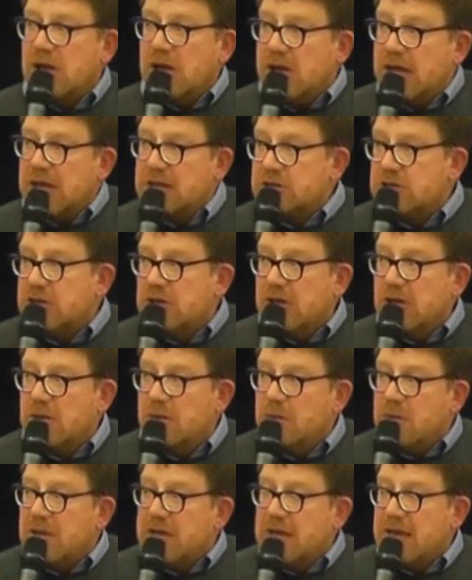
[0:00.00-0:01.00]
Let's
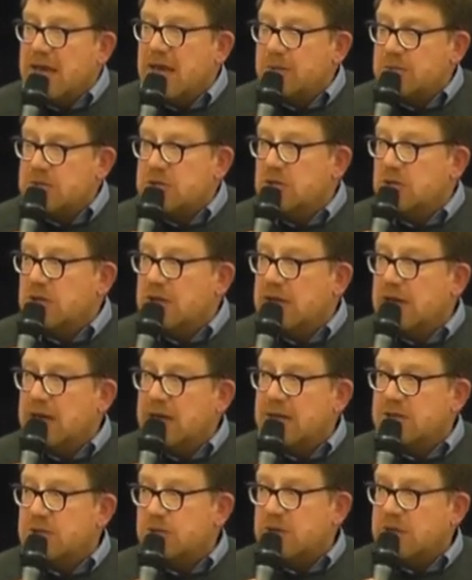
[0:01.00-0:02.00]
make it absolutely
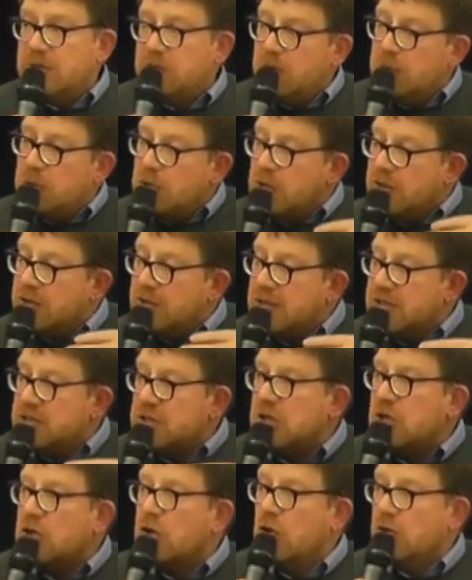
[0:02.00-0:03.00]
clear to people, put things
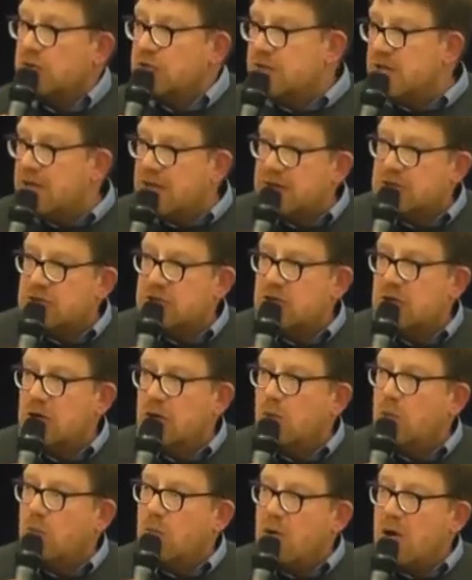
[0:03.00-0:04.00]
in context.
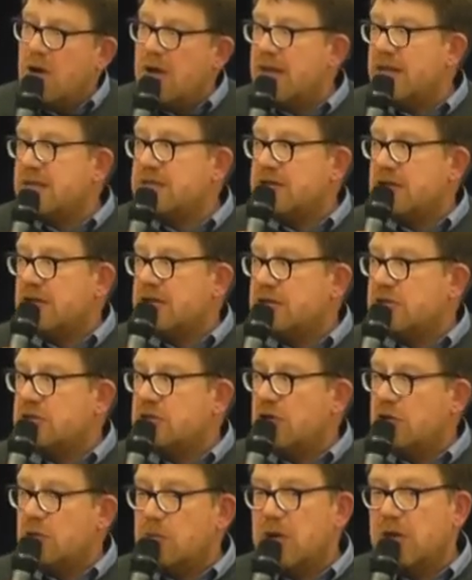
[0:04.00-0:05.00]
Why is it
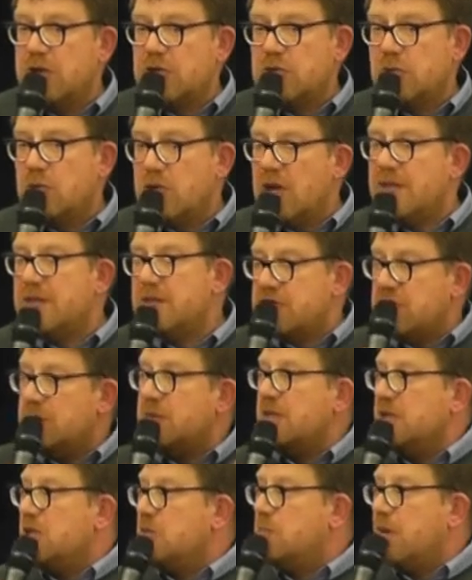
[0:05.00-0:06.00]
so much, why are there so
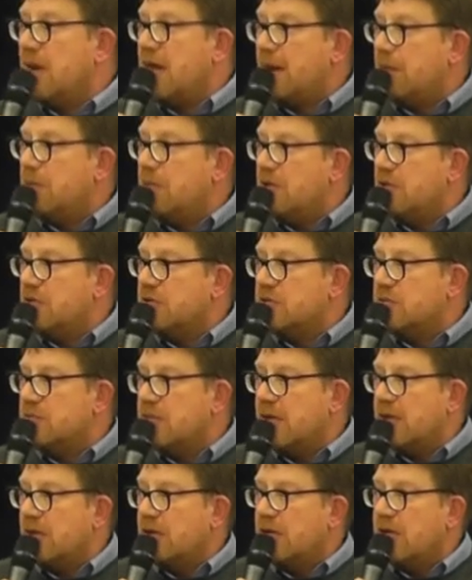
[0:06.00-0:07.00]
many of these black mirrors
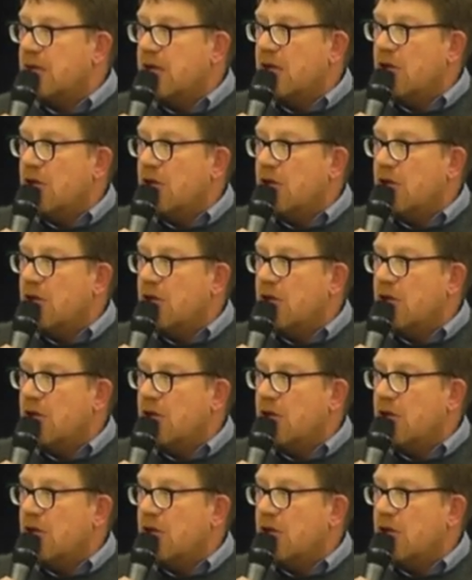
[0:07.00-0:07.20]
about?